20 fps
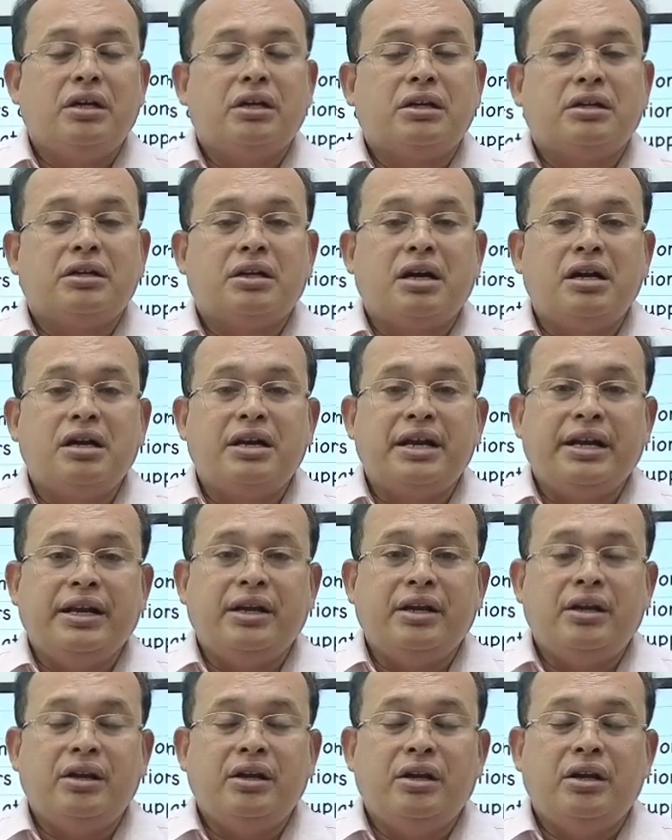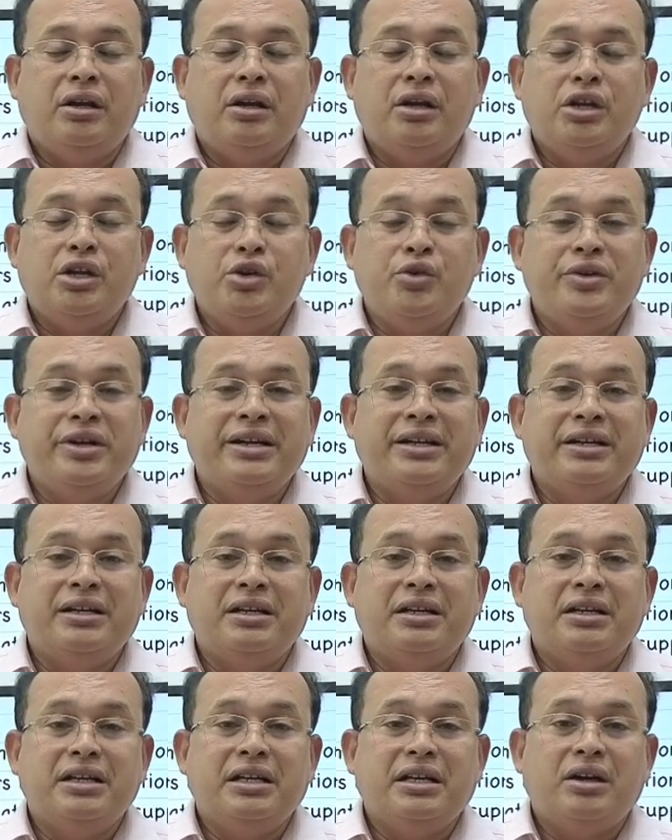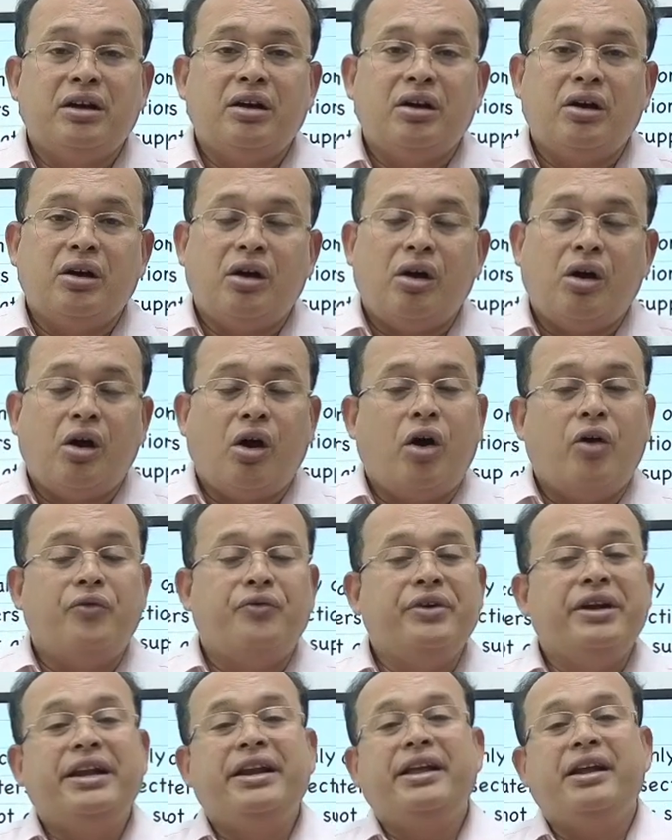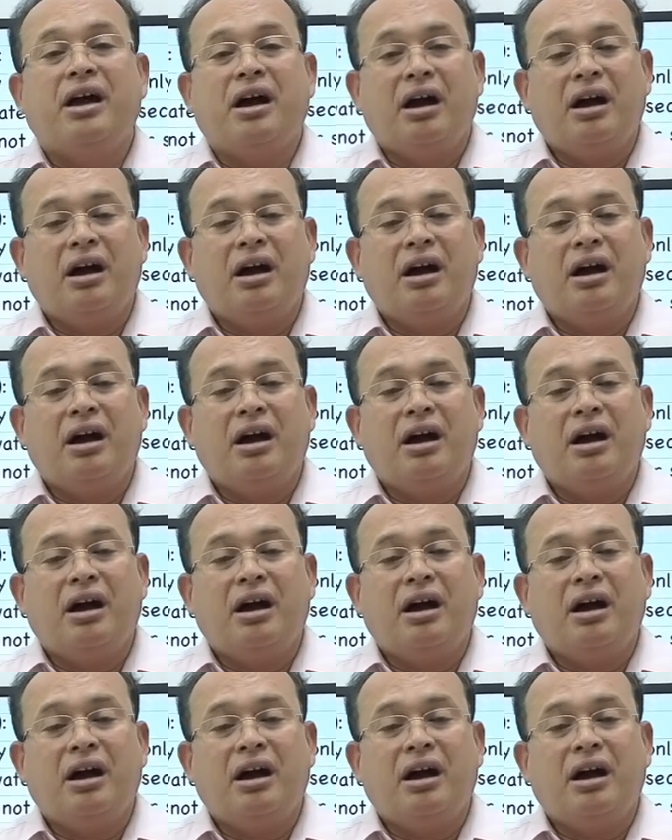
country, Union of India.